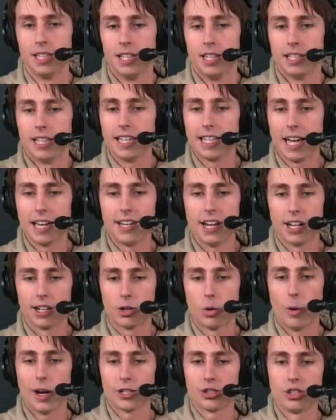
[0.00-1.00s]
Then you got another
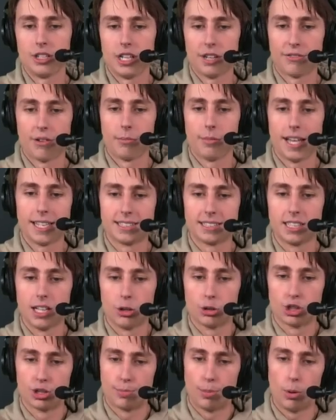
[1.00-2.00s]
question here from Let's
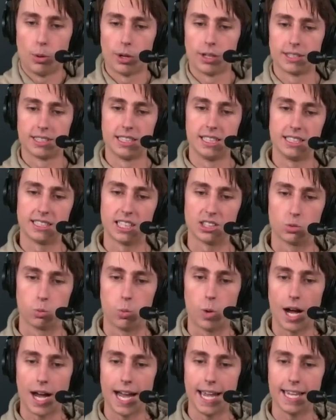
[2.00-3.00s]
Go Sports, and he says,
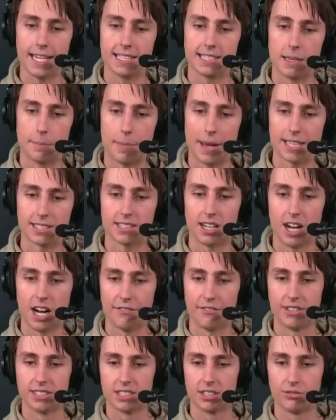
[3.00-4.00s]
why is the best
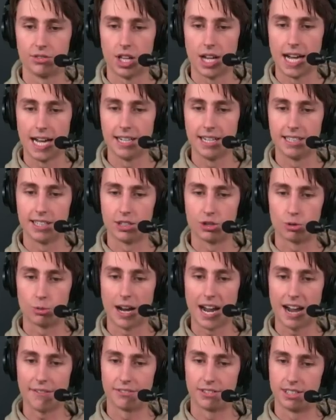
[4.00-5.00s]
offensive line in the
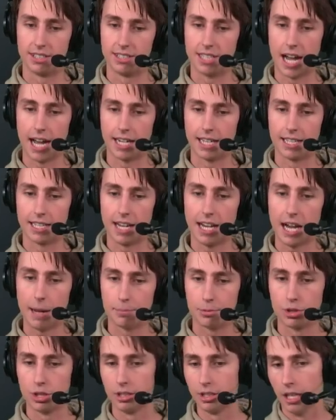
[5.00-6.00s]
draft not an
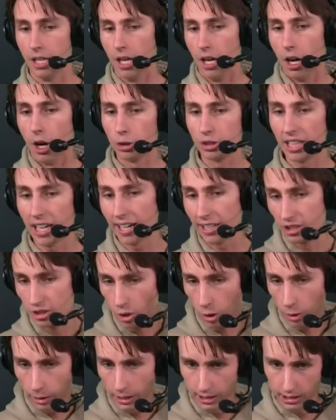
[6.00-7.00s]
option? O’Cyrus
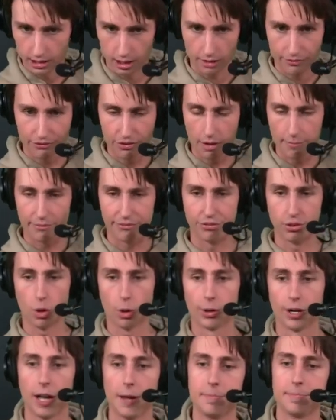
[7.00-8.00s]
Torrence from
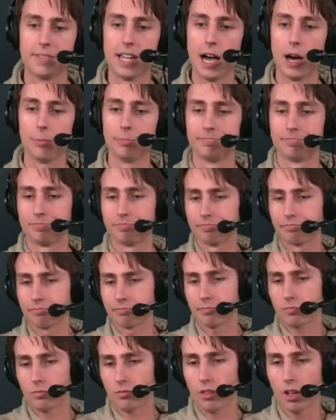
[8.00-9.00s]
Florida. Now,
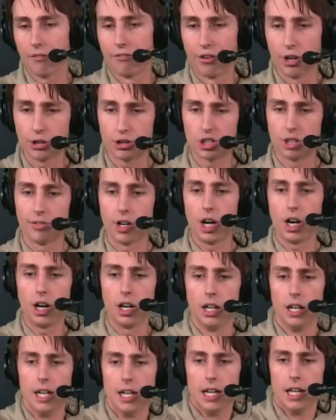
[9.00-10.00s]
first of
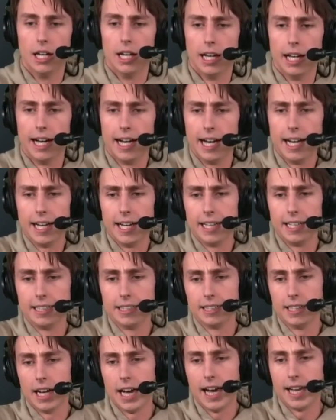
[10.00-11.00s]
all,
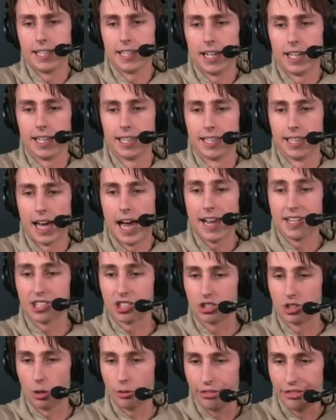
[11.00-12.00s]
I
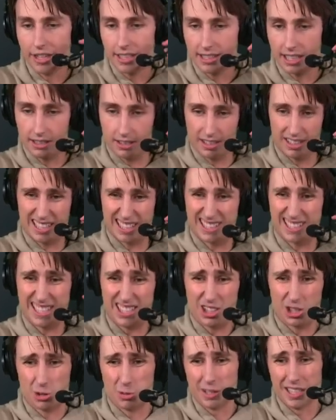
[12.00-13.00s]
just don't think that the
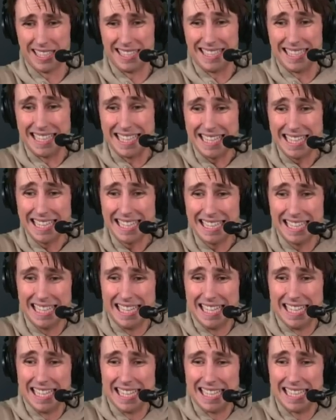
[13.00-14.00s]
Steelers really need
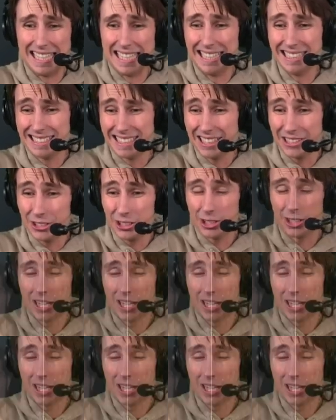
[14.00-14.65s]
an interior